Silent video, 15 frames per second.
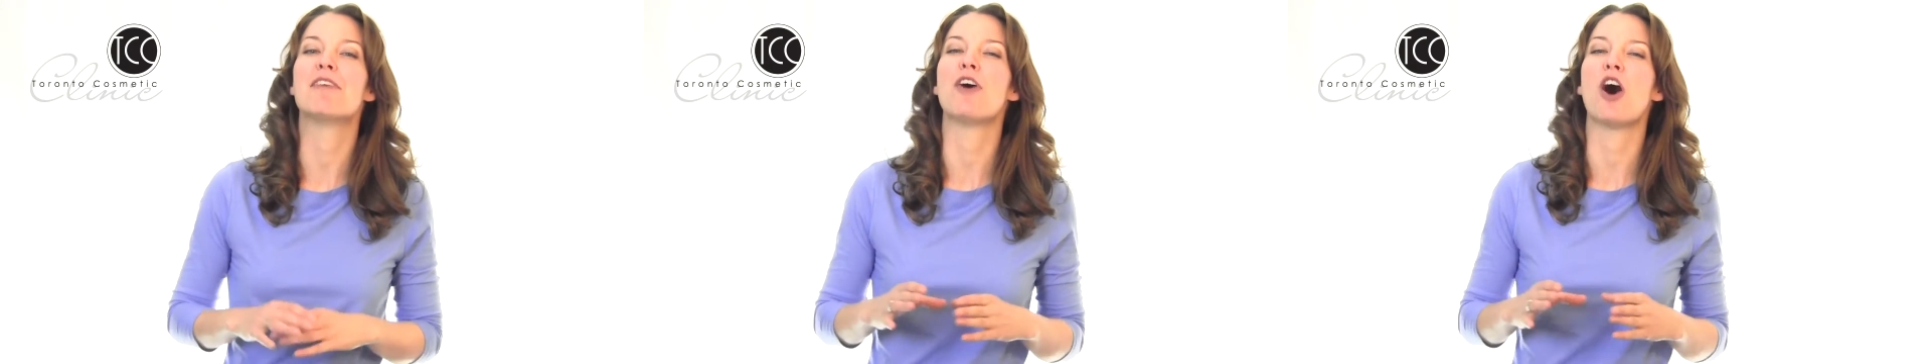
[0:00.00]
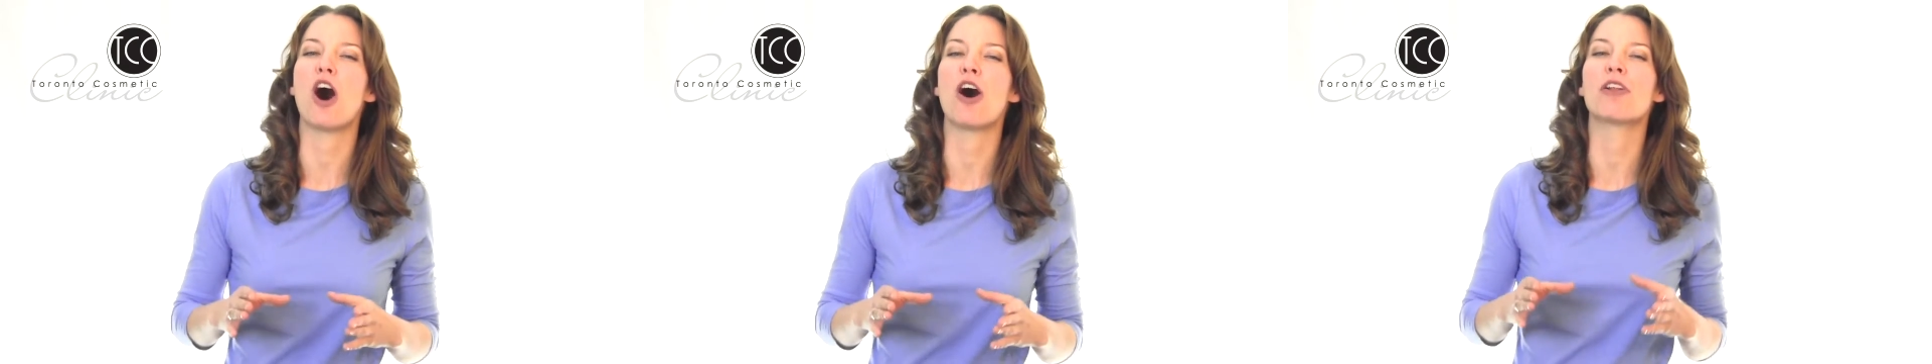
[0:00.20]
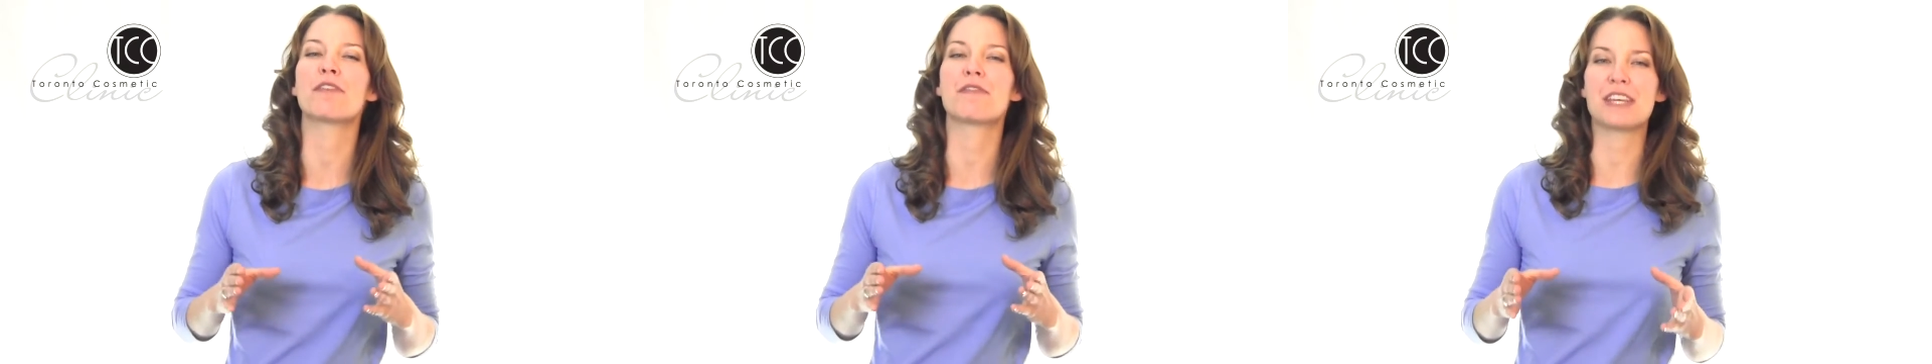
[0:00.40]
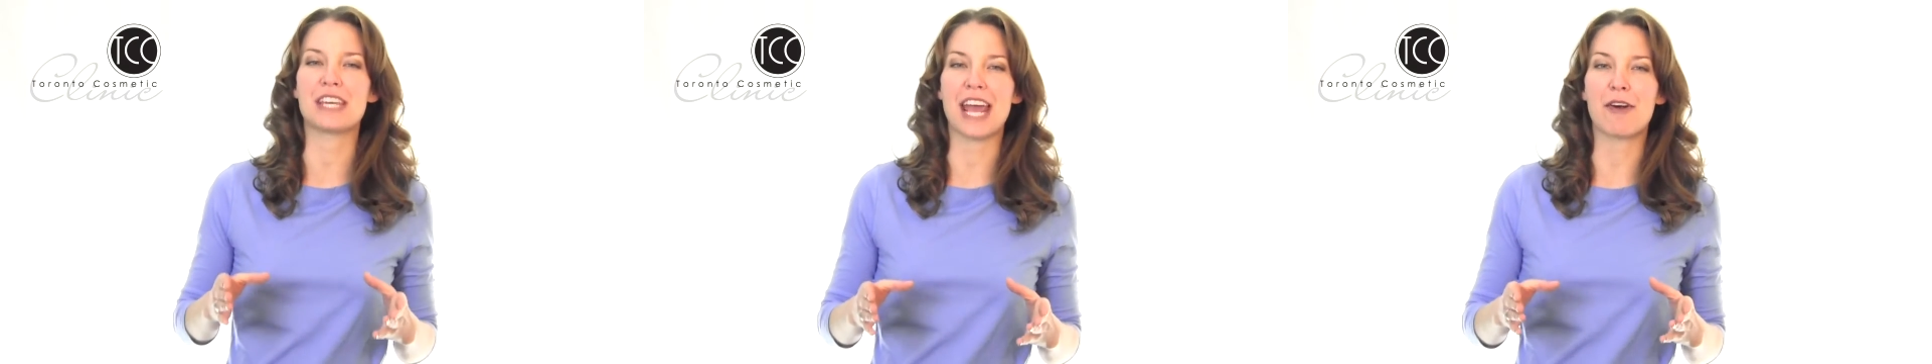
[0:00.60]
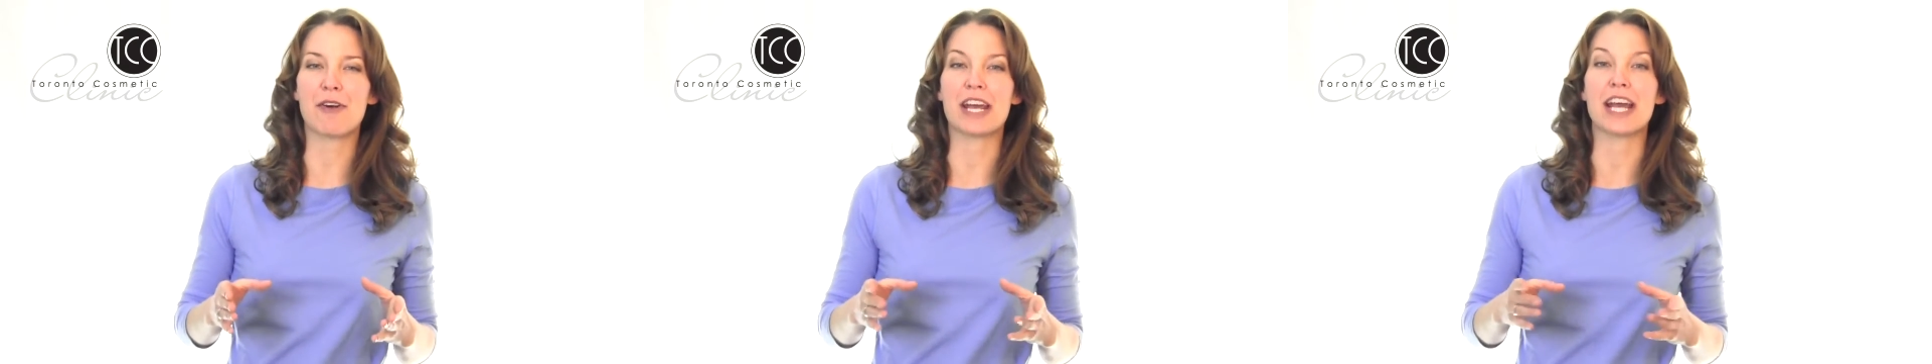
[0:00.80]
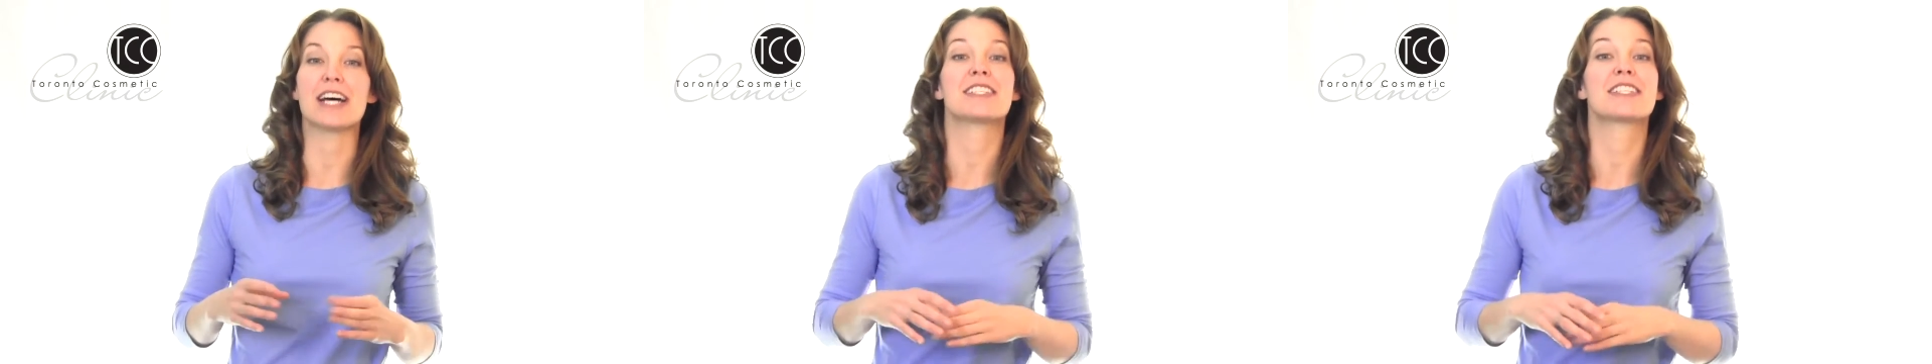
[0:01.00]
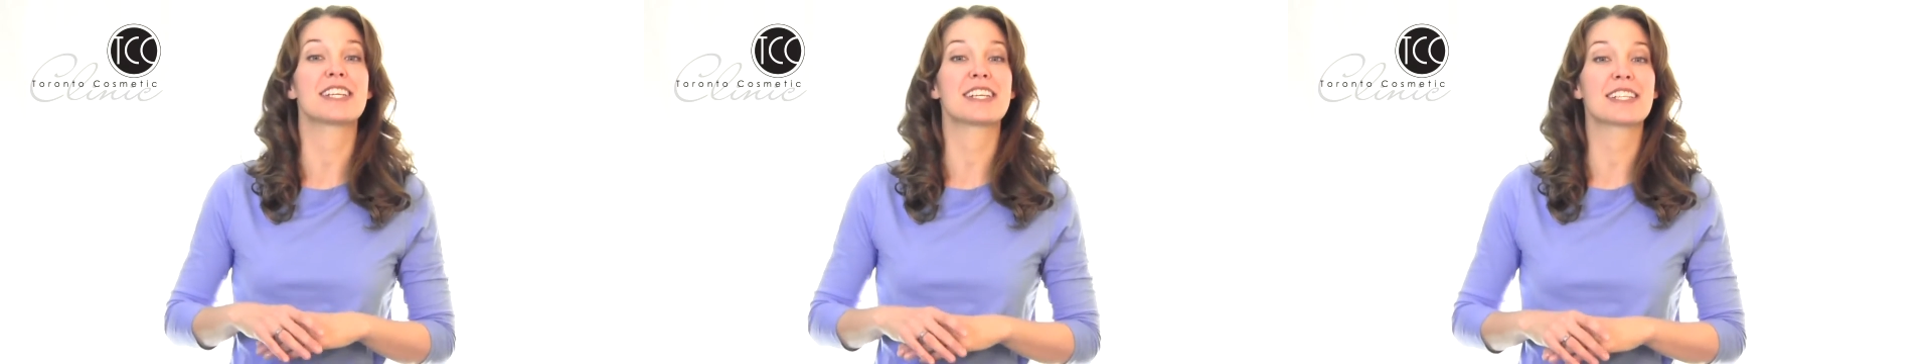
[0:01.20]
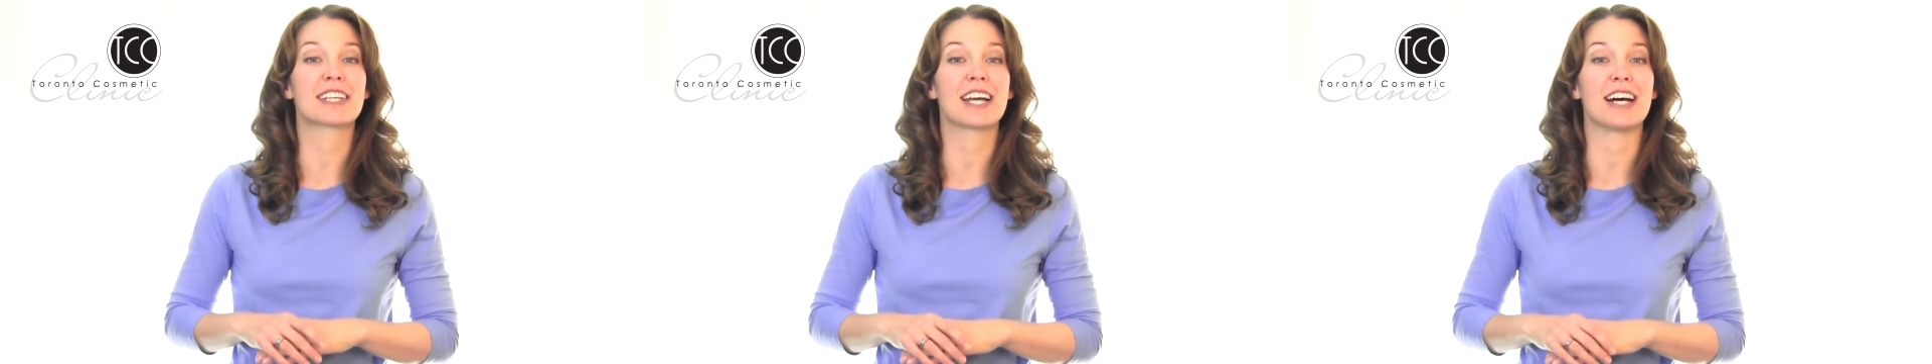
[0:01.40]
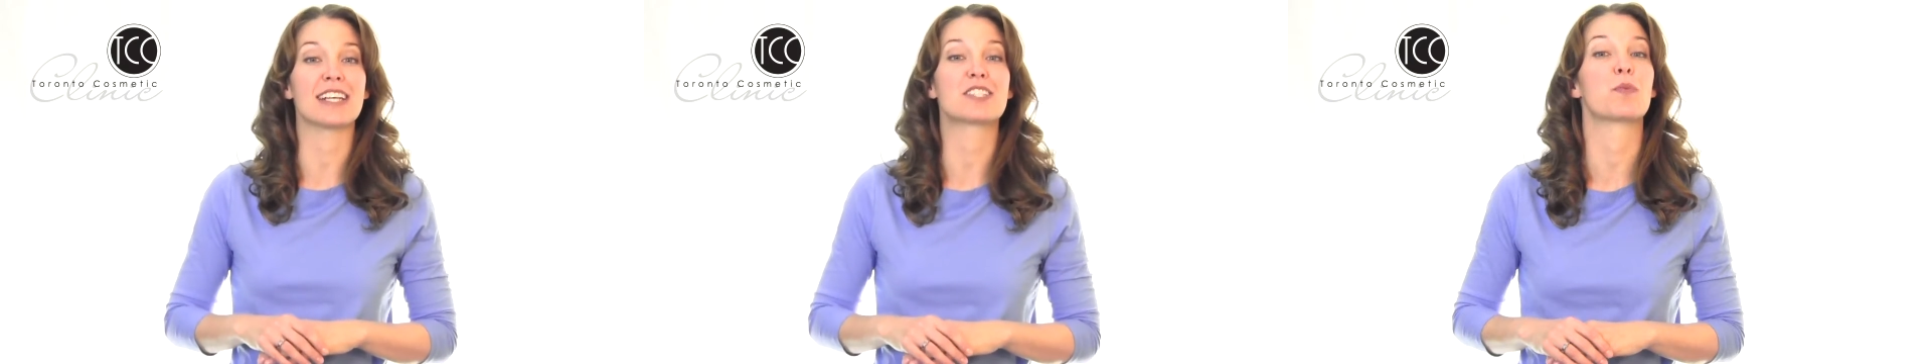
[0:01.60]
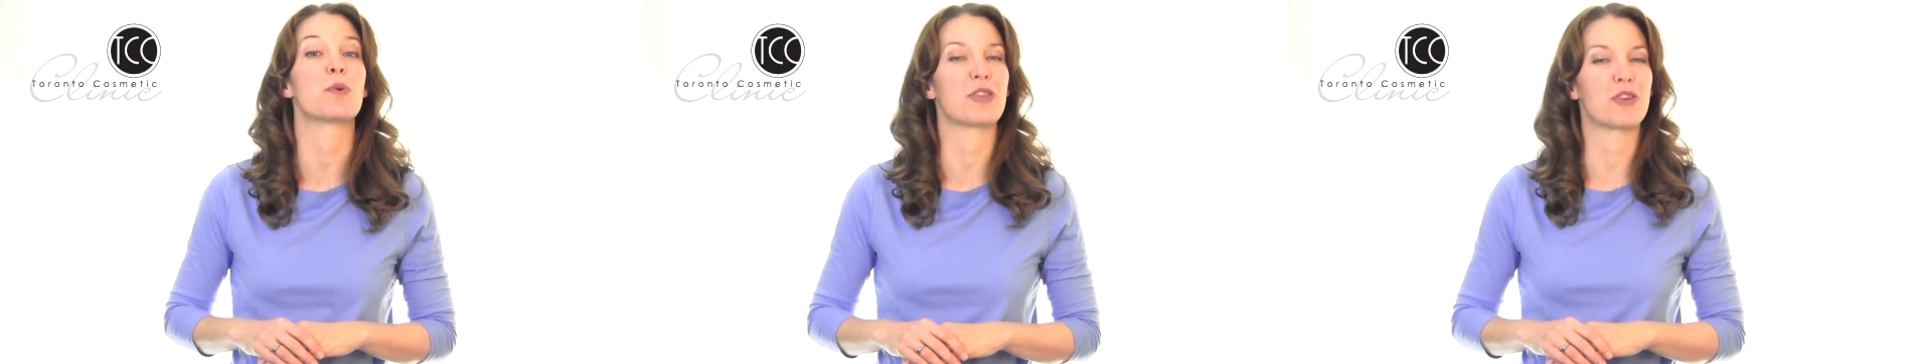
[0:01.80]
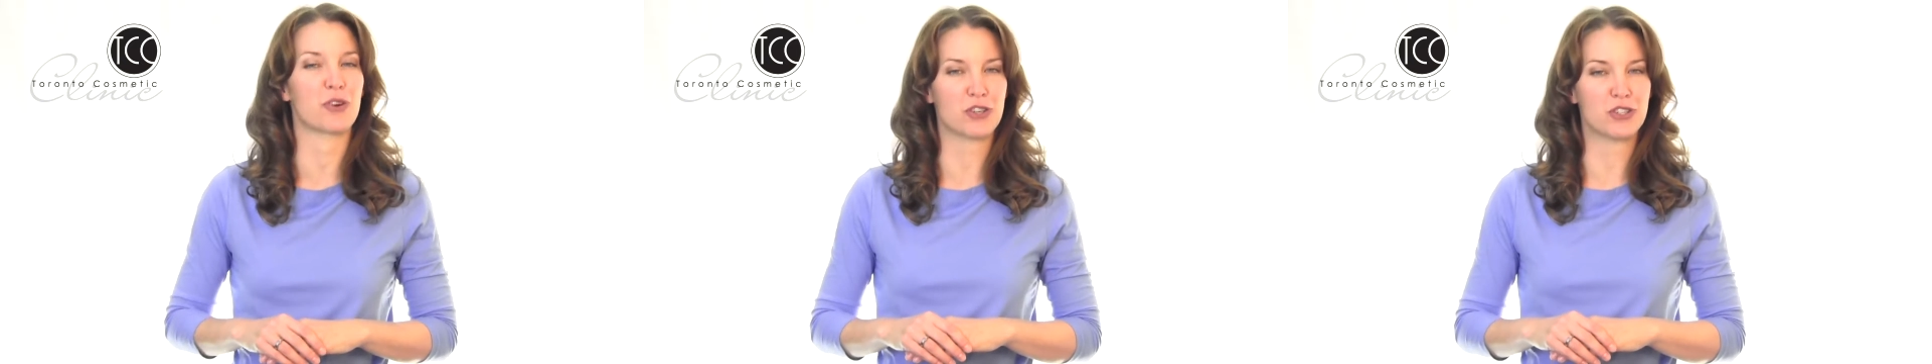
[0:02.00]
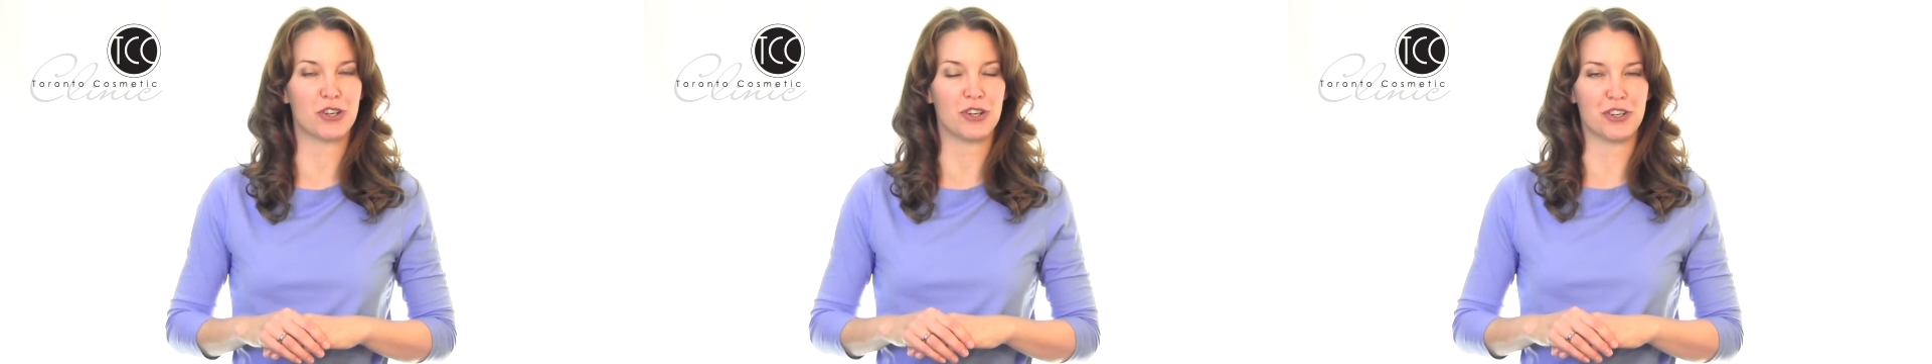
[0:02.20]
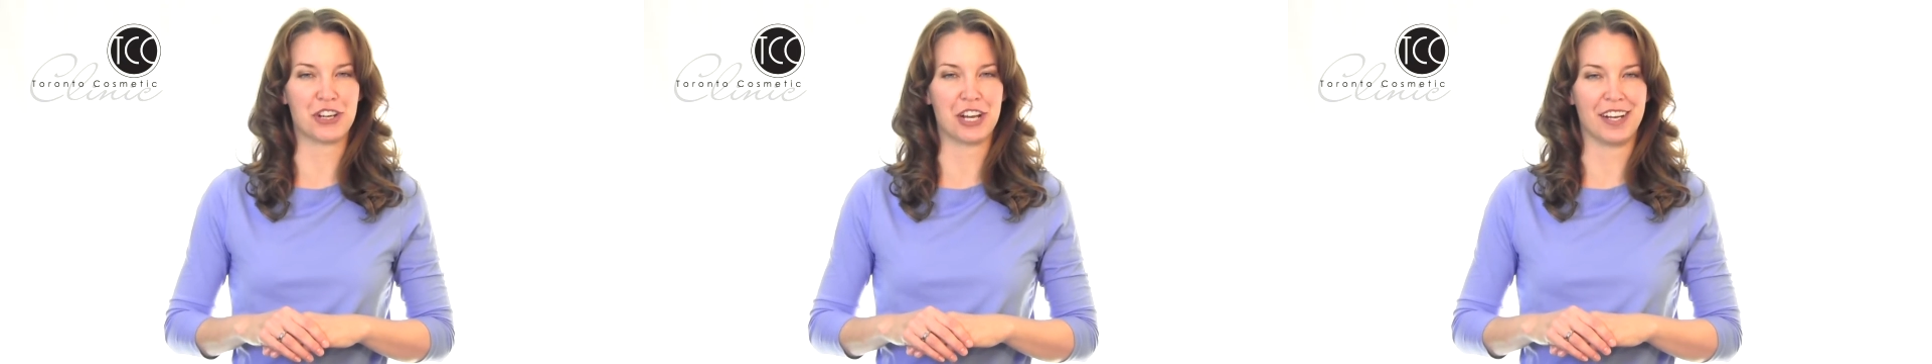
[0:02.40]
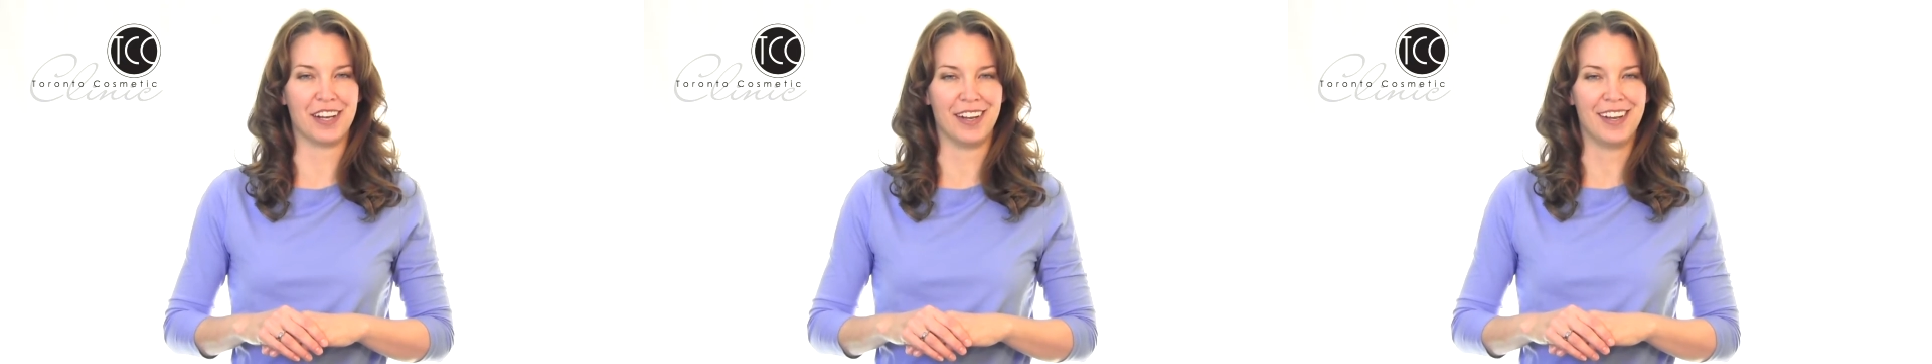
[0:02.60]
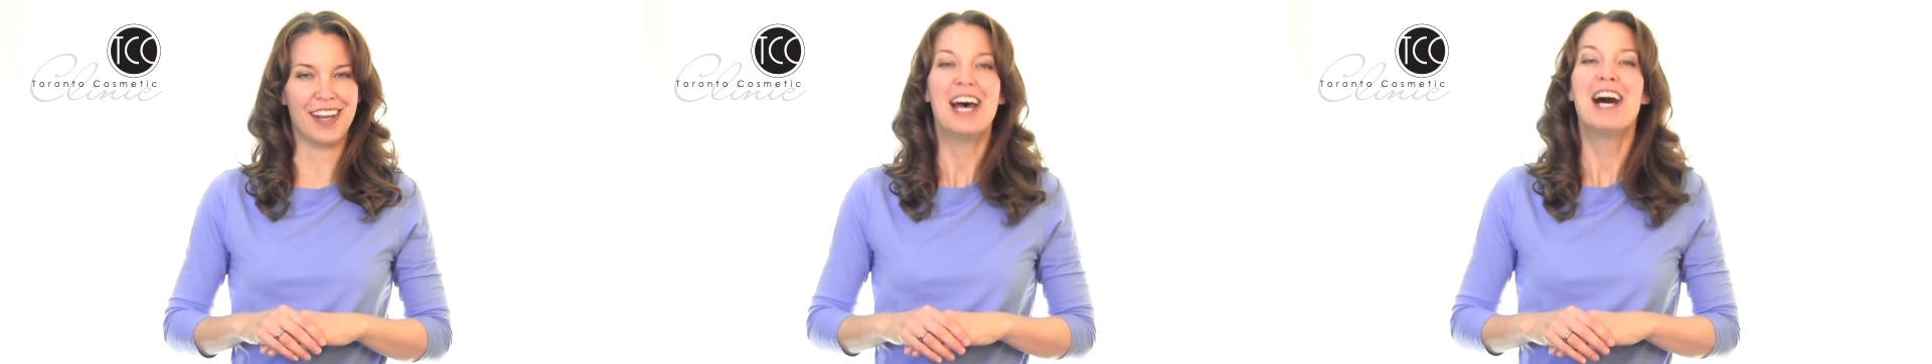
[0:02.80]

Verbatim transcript: of all of the areas discussed with your surgeon.